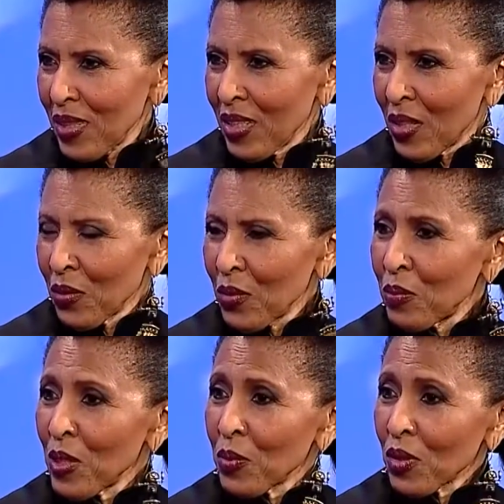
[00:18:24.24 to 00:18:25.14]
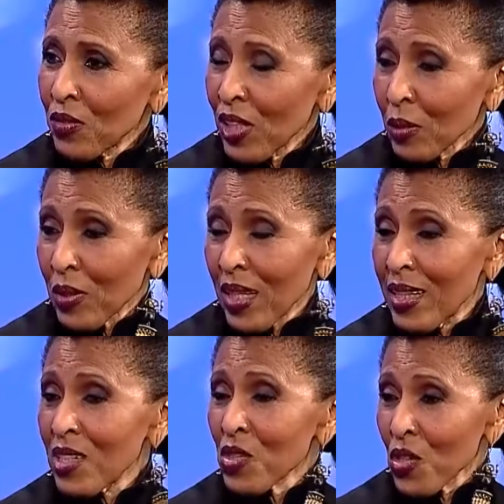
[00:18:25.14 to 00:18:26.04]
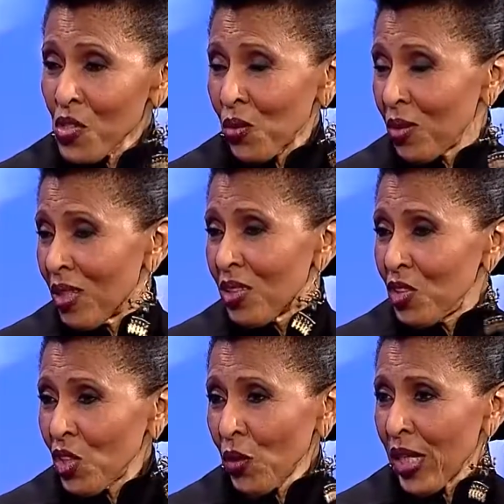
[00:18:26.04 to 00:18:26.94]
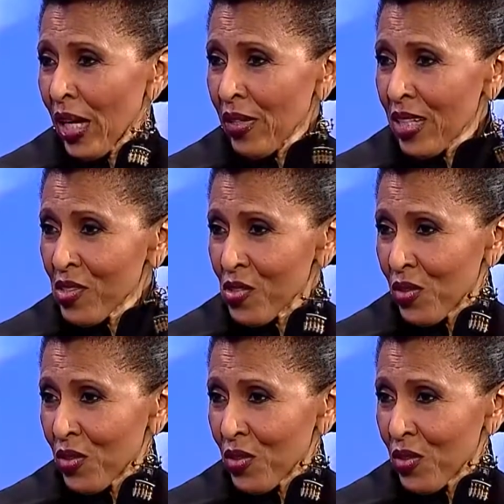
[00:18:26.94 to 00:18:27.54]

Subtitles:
You know, when people are available. And there's also Joey Arias.